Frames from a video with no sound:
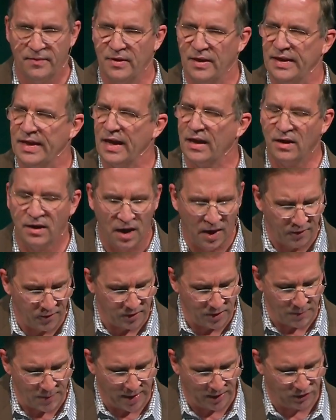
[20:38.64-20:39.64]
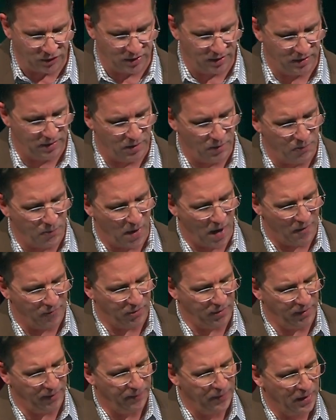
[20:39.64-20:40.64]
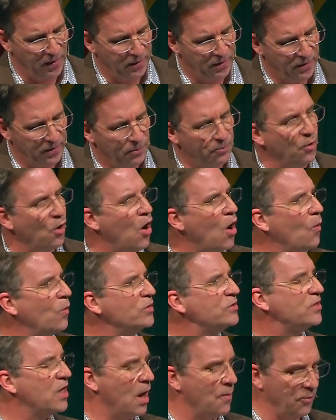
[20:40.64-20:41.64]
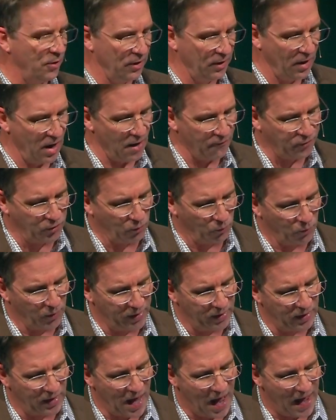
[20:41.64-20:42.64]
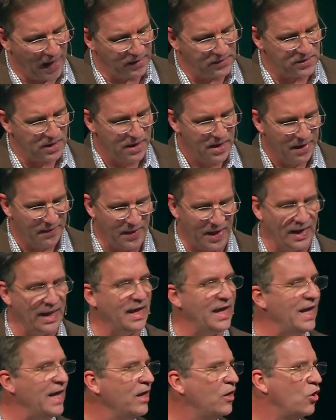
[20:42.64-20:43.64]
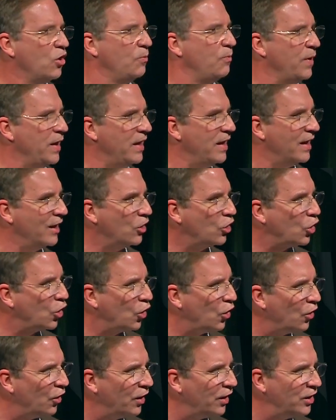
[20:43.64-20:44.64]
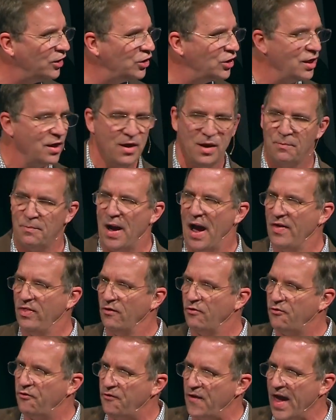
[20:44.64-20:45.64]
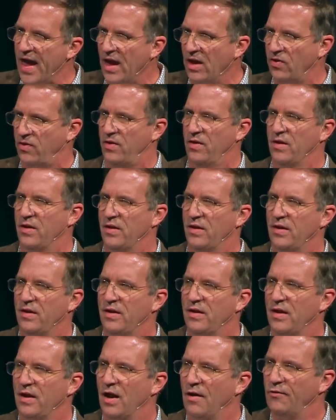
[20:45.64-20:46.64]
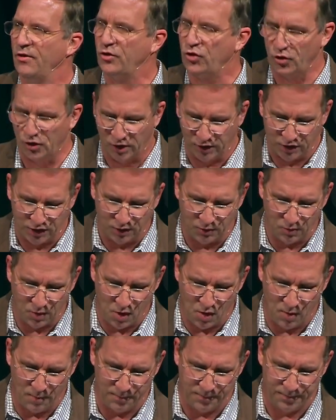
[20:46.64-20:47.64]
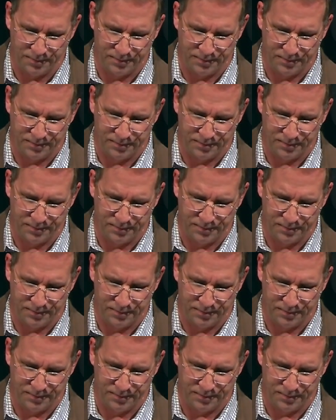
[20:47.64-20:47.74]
Yet another dimension of poverty. Paul was humble enough to realize that he could be encouraged by the faith of the church in Rome.